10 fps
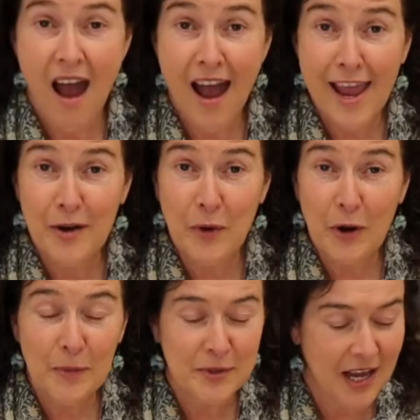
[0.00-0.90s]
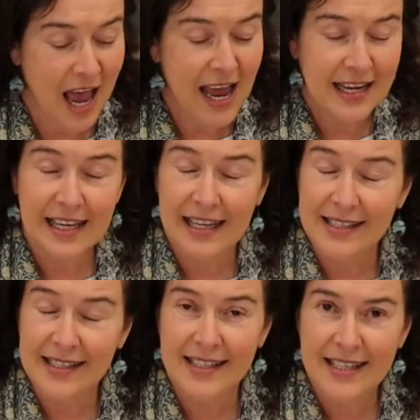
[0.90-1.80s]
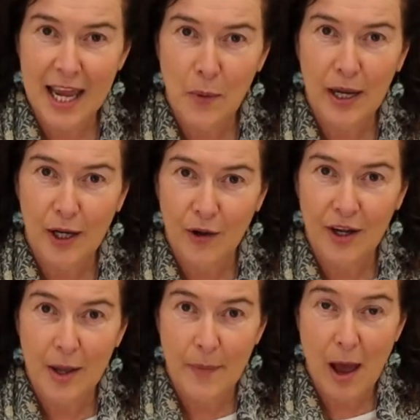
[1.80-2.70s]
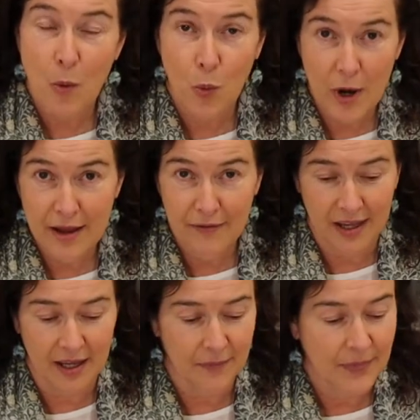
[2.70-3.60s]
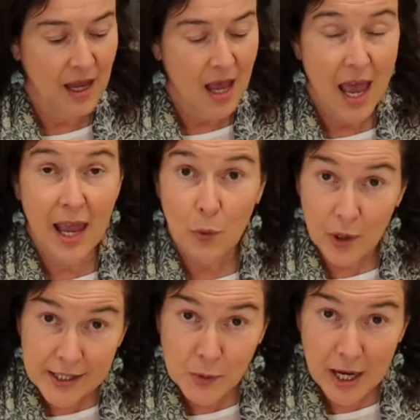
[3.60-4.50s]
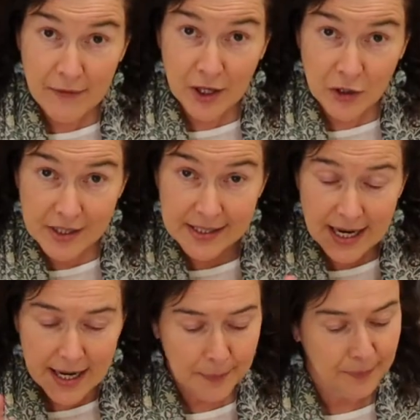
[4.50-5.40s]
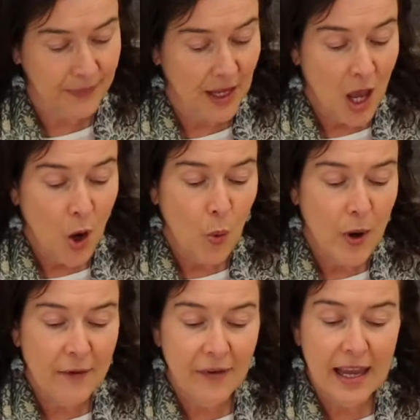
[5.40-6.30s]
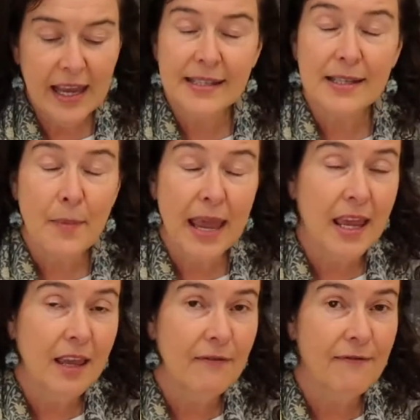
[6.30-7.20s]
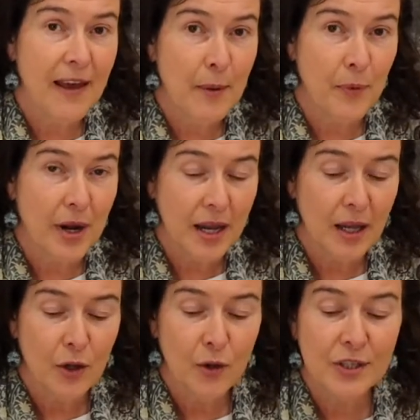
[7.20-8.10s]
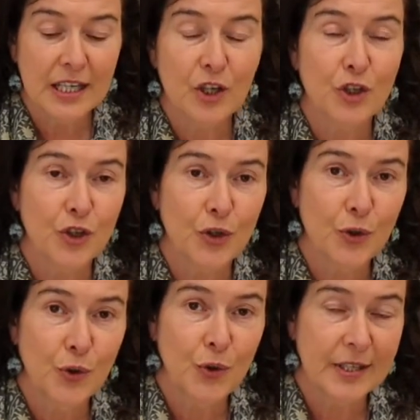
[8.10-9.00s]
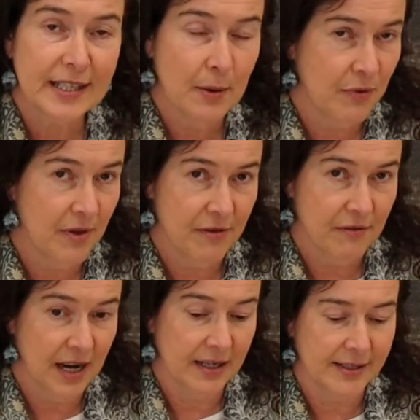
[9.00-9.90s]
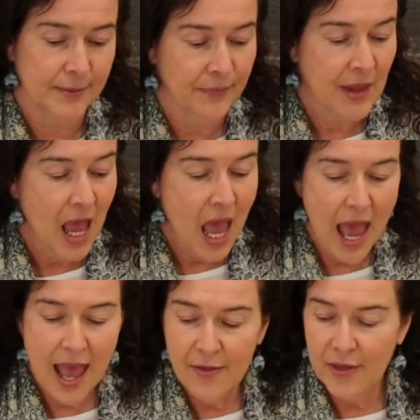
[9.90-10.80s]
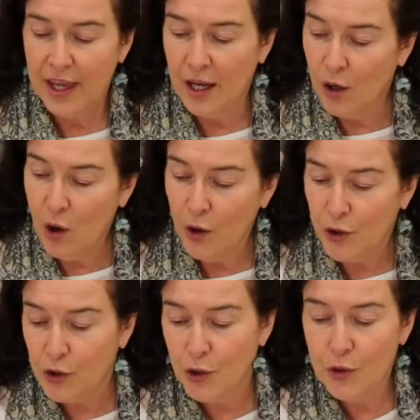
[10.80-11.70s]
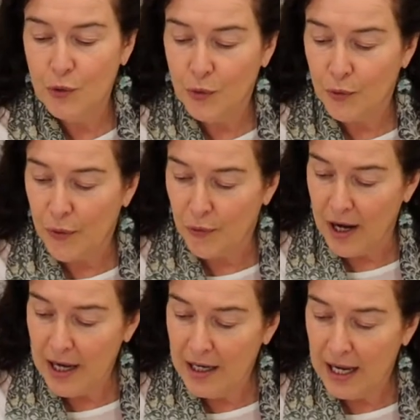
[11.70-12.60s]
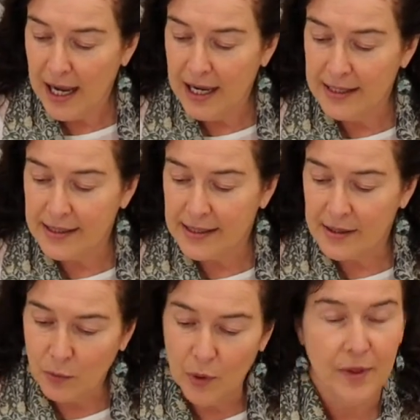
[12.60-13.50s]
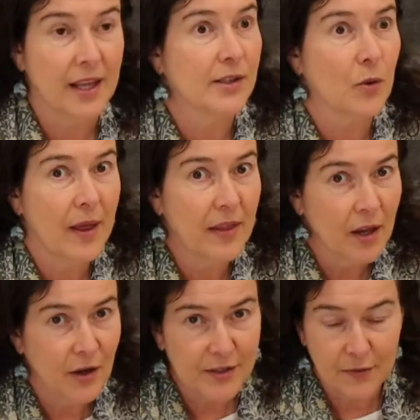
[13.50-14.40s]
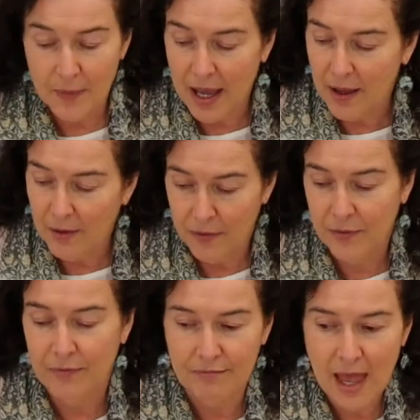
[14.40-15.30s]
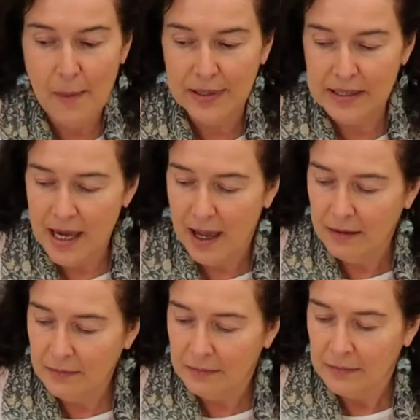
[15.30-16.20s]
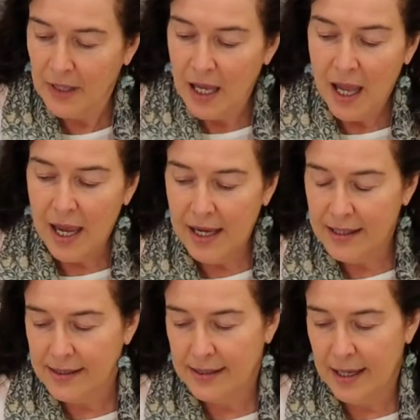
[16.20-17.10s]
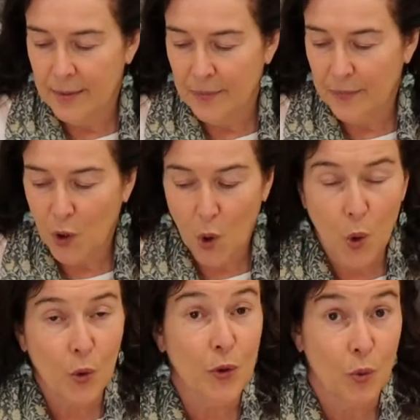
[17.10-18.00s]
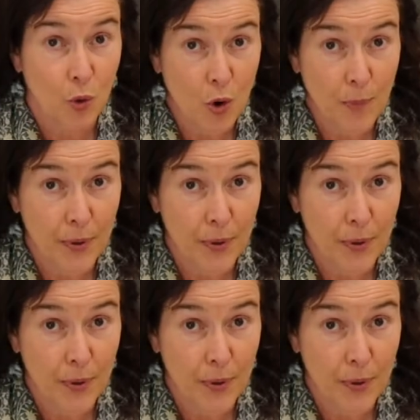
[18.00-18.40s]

Hi and welcome to Arty Kids. Today we're learning about weaving. And what is weaving, do you say? Weaving is the making of fabric using two separate threads. And the longitudinal thread is, well, that's the one that goes from up and down, is called the warp.